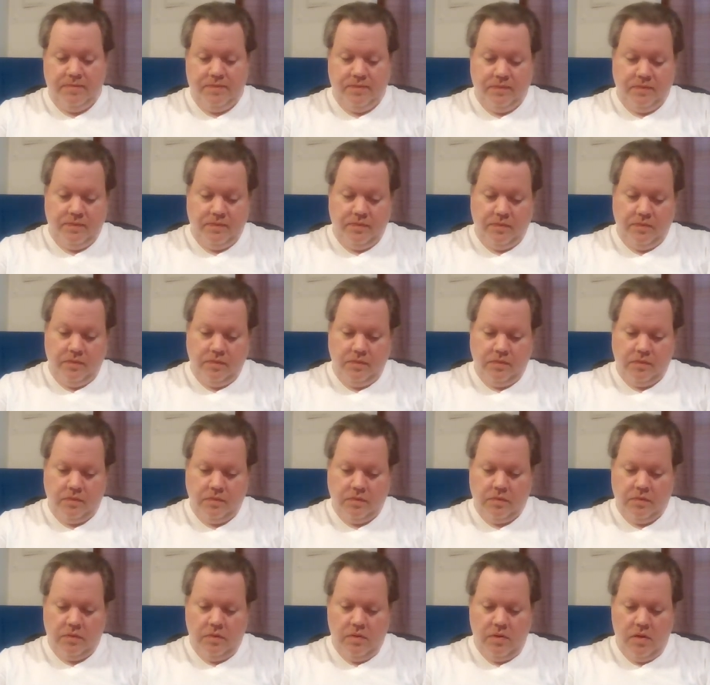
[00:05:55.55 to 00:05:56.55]

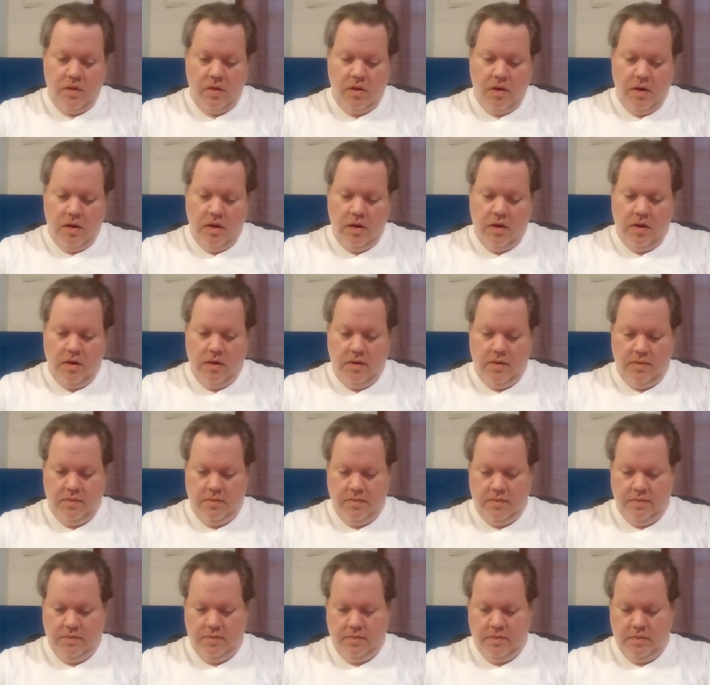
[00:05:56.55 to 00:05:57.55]

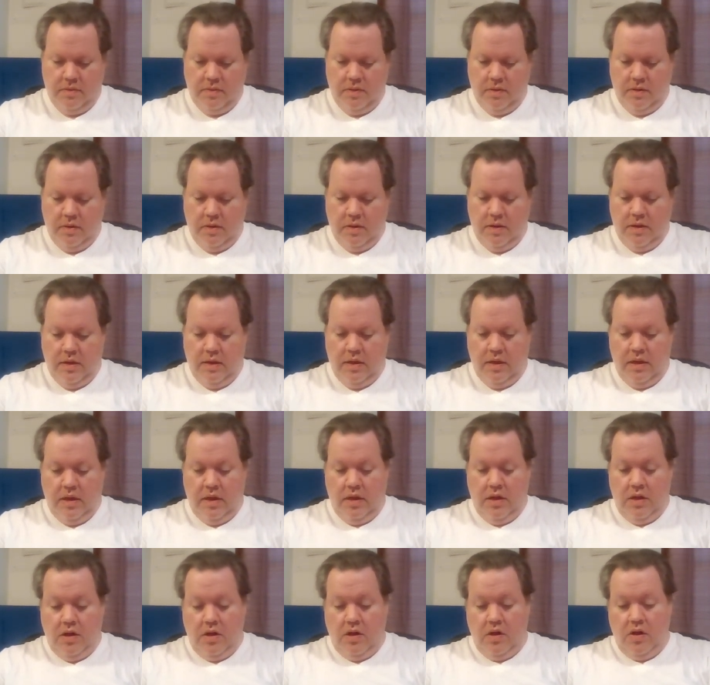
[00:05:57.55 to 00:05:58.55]

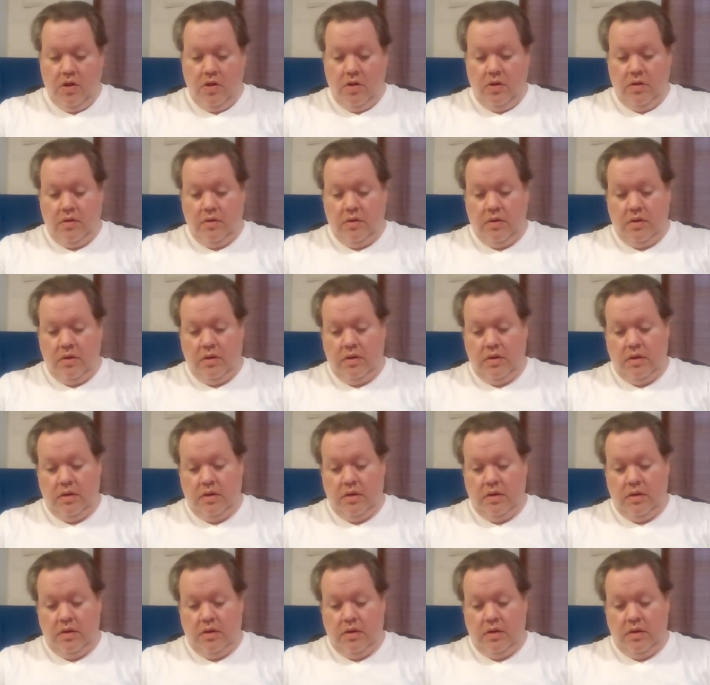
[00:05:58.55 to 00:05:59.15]
(silence)